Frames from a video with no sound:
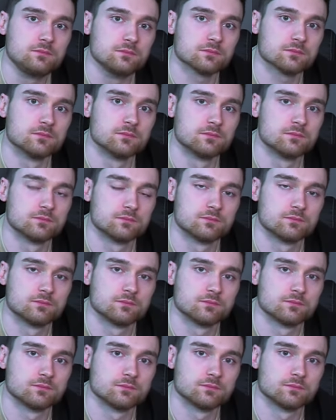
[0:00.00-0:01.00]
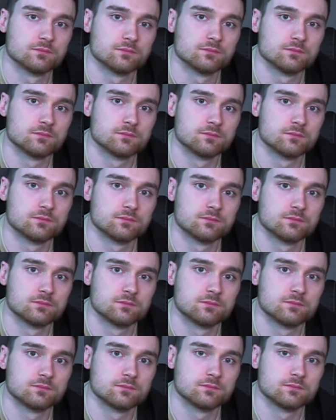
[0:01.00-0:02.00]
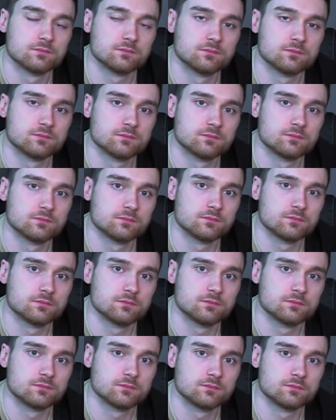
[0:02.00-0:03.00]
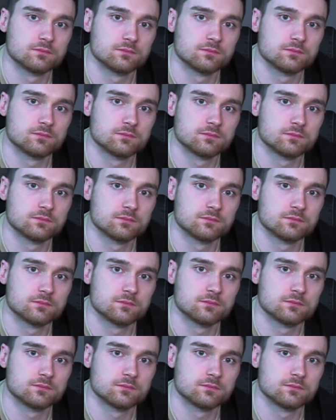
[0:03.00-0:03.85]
No words are spoken by the person on screen.